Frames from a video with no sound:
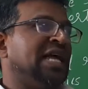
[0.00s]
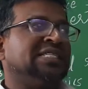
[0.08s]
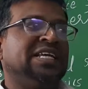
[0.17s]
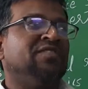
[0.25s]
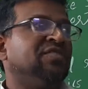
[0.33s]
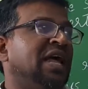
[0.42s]
as
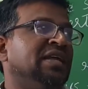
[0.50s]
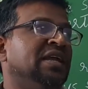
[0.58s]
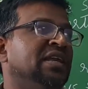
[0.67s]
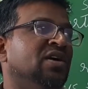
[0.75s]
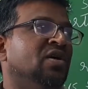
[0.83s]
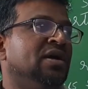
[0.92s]
they have done
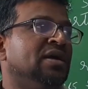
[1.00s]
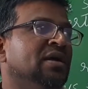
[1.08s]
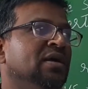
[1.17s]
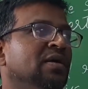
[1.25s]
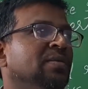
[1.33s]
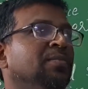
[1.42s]
in your
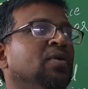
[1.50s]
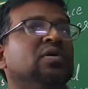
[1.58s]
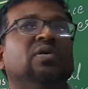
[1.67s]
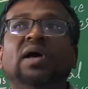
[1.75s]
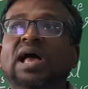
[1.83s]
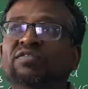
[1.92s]

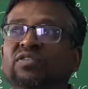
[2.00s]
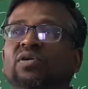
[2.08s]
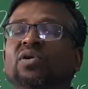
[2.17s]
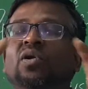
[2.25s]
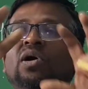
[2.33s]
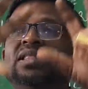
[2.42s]
book. You have to
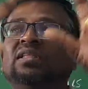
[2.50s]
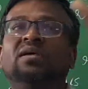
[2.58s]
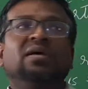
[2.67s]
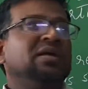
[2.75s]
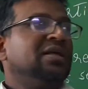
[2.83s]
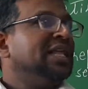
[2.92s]
draw
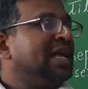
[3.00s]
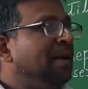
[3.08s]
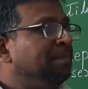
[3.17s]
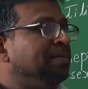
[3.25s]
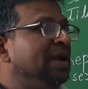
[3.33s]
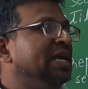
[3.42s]
the
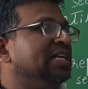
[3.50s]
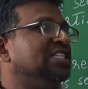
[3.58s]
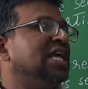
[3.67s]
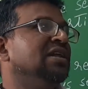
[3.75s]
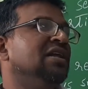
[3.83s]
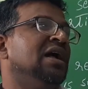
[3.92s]
complete
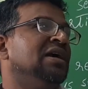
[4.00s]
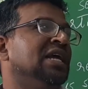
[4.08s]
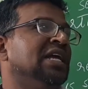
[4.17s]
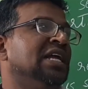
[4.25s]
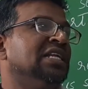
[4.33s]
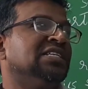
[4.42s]
cellular
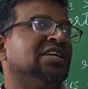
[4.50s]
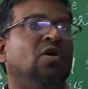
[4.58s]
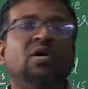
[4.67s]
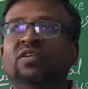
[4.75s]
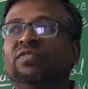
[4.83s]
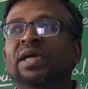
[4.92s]
details in
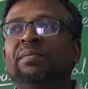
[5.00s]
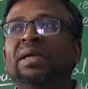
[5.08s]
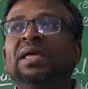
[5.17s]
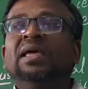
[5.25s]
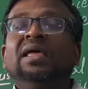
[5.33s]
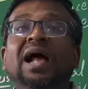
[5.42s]
all of them.
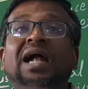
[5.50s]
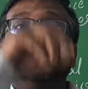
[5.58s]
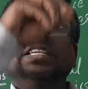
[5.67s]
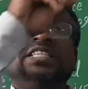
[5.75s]
At the